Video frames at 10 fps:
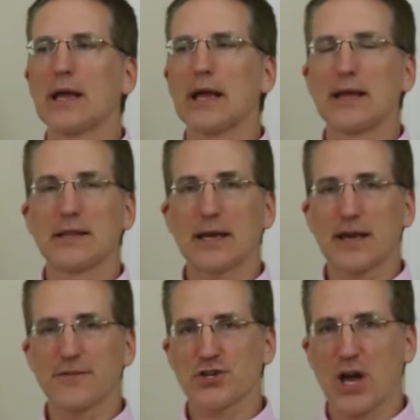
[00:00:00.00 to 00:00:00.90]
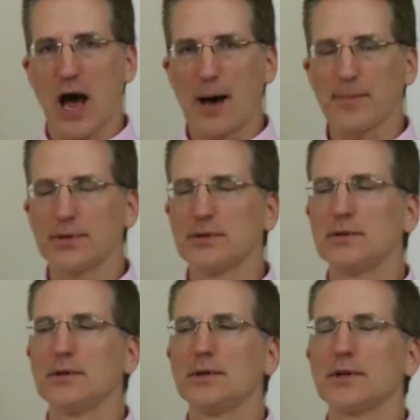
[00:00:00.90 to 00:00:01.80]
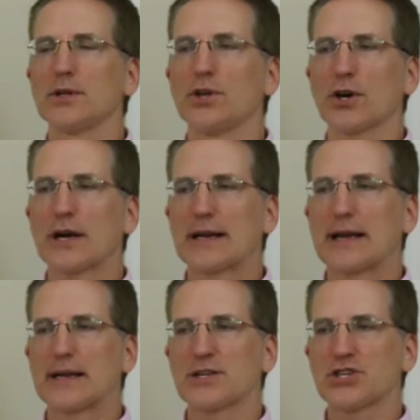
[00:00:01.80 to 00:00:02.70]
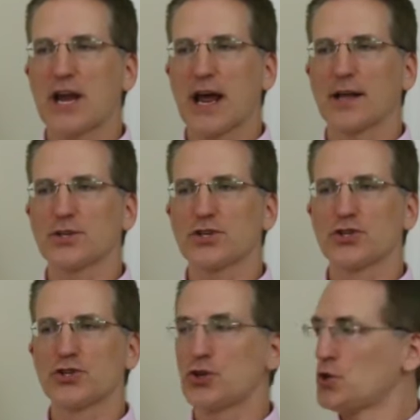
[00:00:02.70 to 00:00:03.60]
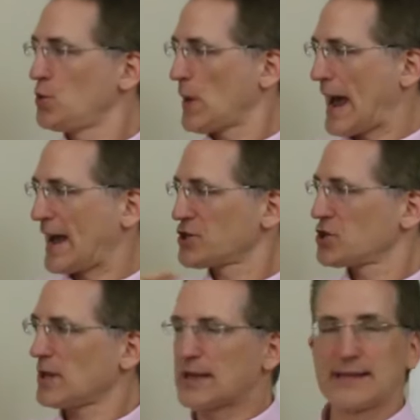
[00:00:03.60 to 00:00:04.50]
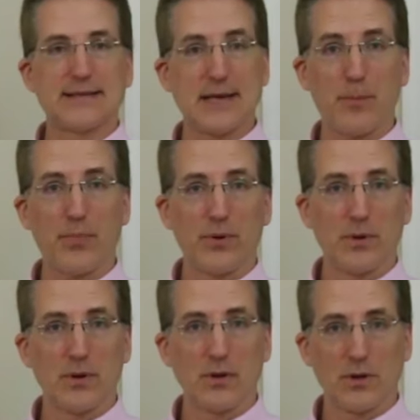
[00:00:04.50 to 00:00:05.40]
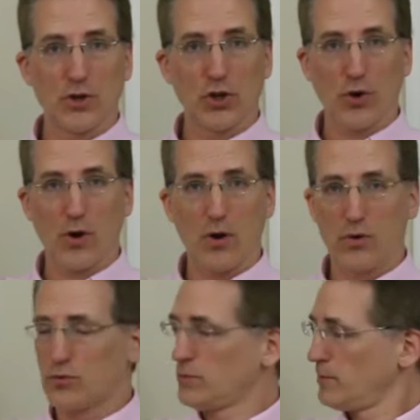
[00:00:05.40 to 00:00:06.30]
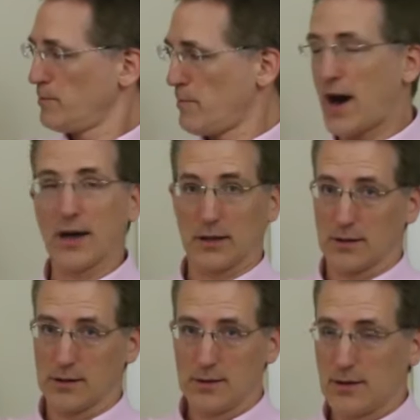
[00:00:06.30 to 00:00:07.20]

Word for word: In the gift shop, you're going to get a chance to actually dip your own bottle.